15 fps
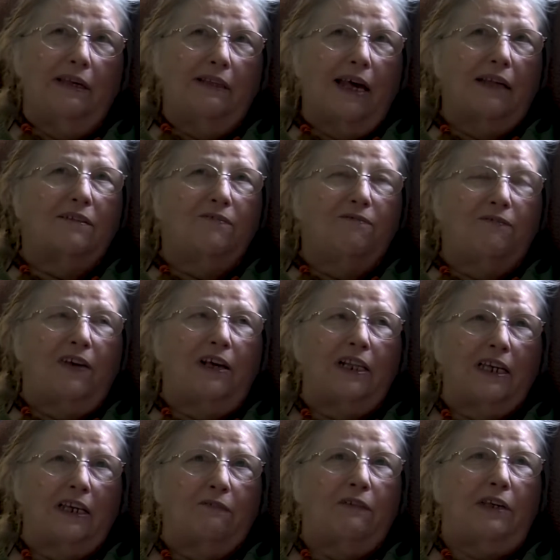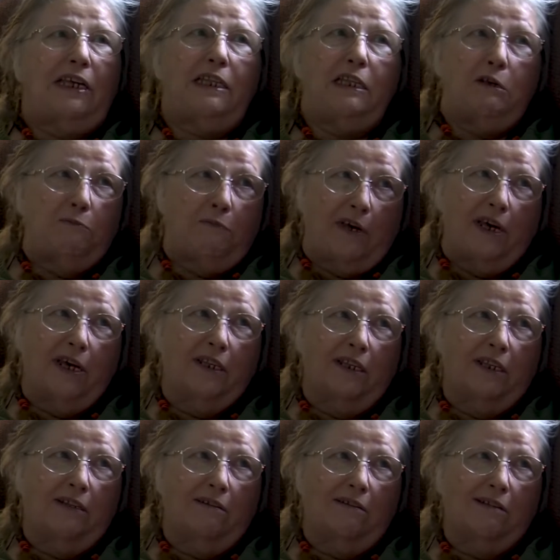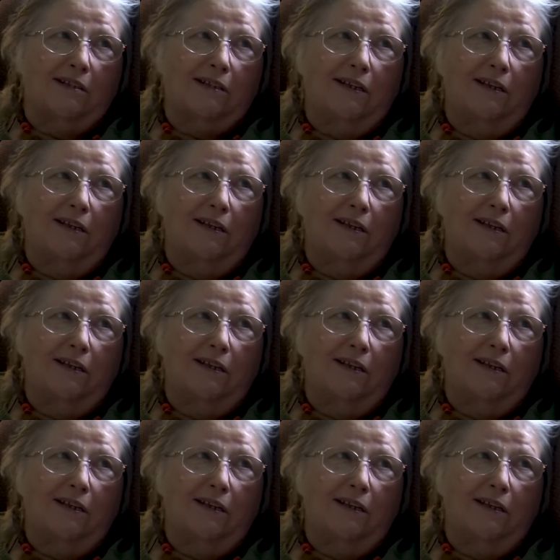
that feeling of independence.